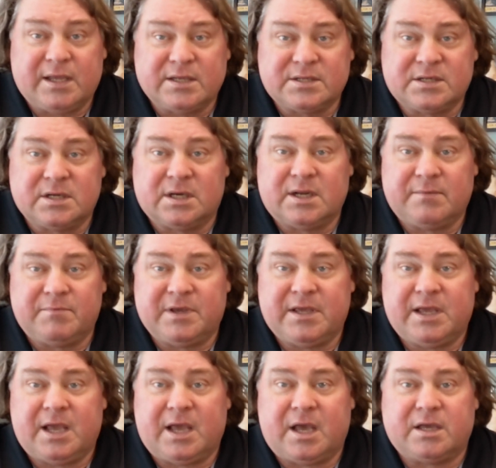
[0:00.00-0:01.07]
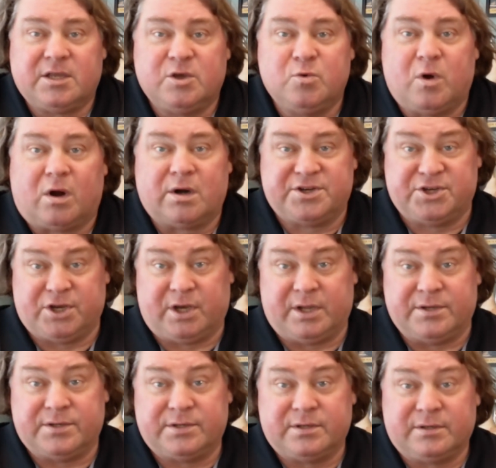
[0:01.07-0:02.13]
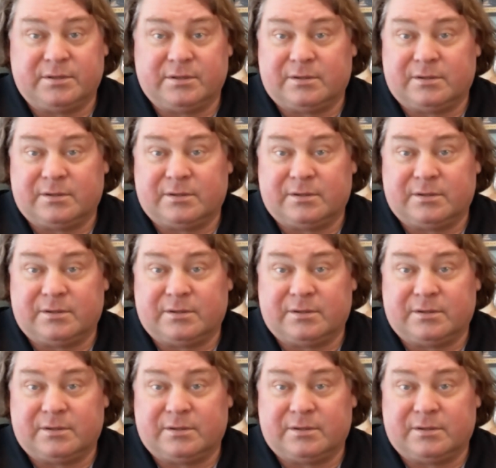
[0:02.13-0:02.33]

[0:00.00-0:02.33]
is going to be how you are judged.